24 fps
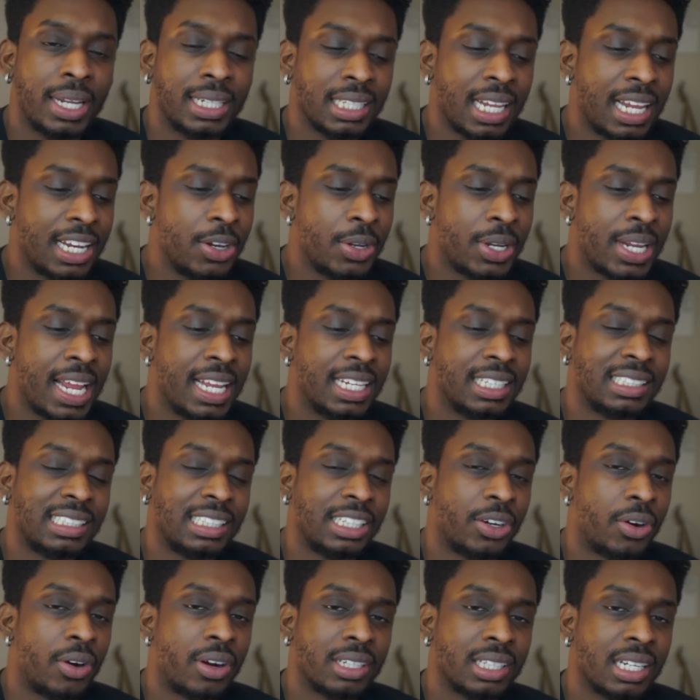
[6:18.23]
It's like you can't see
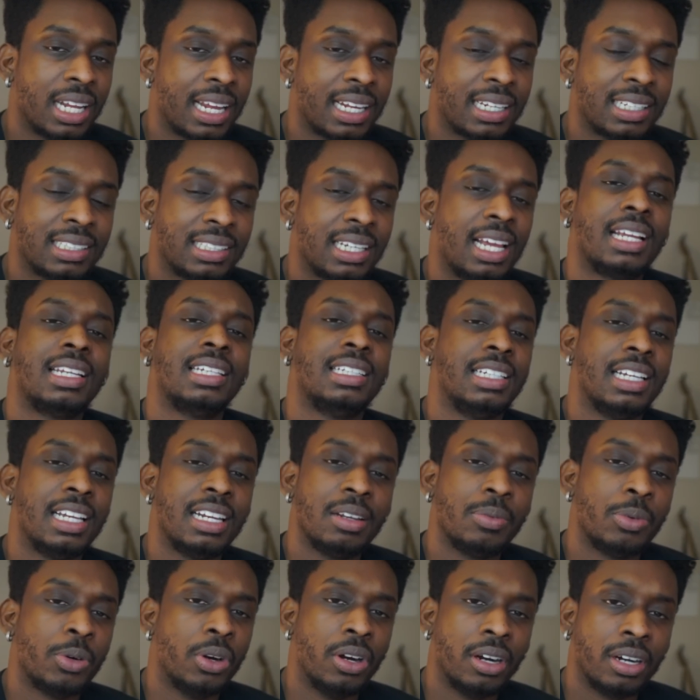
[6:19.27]
her as like sexy
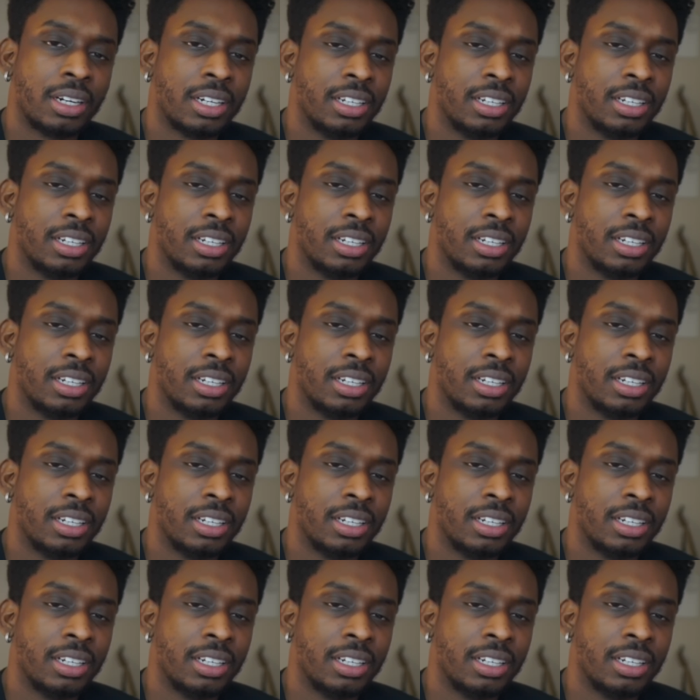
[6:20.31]
anymore.